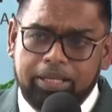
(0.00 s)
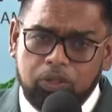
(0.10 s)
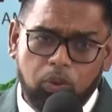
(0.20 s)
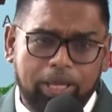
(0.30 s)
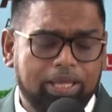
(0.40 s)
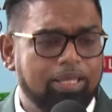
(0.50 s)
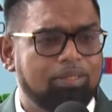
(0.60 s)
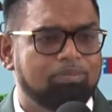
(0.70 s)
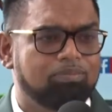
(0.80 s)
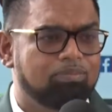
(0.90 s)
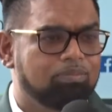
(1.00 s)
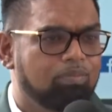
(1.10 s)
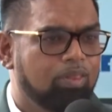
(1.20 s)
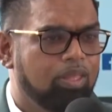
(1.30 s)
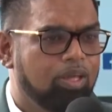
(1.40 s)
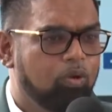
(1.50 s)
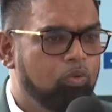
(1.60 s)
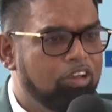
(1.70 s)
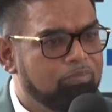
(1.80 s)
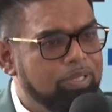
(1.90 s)
the UAE,
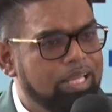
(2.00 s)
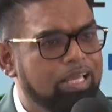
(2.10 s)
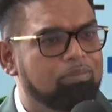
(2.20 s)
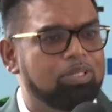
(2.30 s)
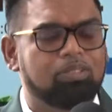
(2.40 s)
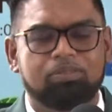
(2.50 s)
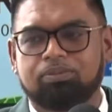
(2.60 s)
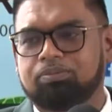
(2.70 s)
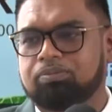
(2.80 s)
we have been able